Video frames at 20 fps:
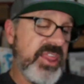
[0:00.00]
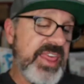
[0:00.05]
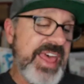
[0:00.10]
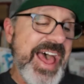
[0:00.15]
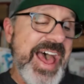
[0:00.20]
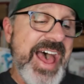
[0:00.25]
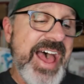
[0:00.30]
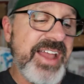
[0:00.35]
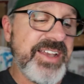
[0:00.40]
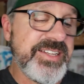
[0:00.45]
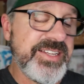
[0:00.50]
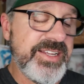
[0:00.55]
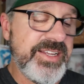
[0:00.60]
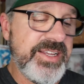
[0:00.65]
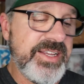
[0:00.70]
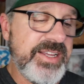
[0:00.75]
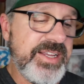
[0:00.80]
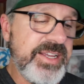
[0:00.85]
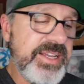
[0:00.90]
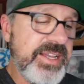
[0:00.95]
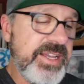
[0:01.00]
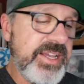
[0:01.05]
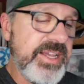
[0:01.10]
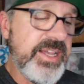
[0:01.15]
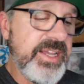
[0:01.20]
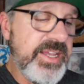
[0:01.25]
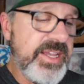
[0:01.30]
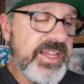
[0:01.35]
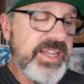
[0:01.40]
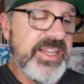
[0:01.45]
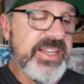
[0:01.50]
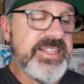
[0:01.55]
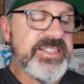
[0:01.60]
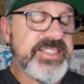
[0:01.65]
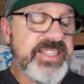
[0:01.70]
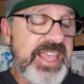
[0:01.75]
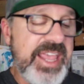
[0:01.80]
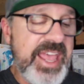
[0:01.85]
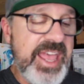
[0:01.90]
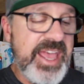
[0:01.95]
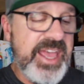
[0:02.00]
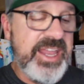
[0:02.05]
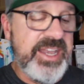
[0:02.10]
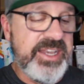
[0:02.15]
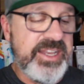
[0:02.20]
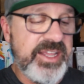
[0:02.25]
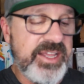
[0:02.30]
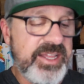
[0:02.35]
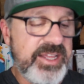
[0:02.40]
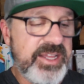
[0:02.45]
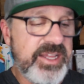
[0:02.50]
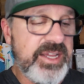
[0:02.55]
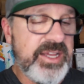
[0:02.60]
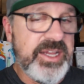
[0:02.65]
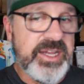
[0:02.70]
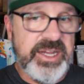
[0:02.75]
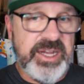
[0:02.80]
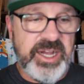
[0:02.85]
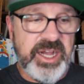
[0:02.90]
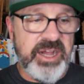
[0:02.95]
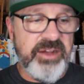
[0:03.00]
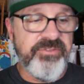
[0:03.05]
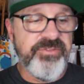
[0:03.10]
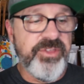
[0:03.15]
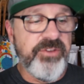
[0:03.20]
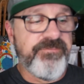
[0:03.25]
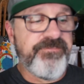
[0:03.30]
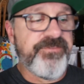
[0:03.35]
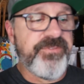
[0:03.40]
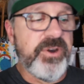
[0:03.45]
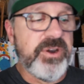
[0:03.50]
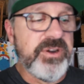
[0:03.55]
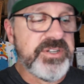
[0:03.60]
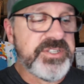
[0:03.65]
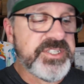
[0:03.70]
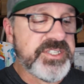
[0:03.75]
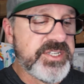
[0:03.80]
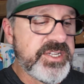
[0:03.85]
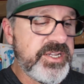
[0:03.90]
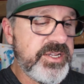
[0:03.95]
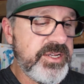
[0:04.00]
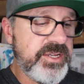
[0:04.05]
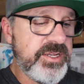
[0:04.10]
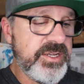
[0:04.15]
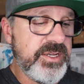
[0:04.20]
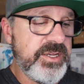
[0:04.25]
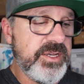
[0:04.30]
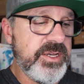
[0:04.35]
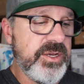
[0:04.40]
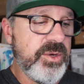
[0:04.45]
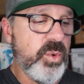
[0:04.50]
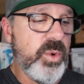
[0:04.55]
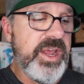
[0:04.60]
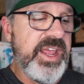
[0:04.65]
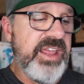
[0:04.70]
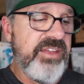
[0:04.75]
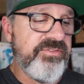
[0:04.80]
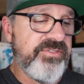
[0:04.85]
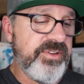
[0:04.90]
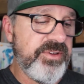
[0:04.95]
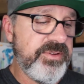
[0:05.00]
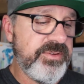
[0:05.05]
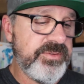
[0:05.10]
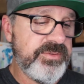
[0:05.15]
That is the end of the first wave.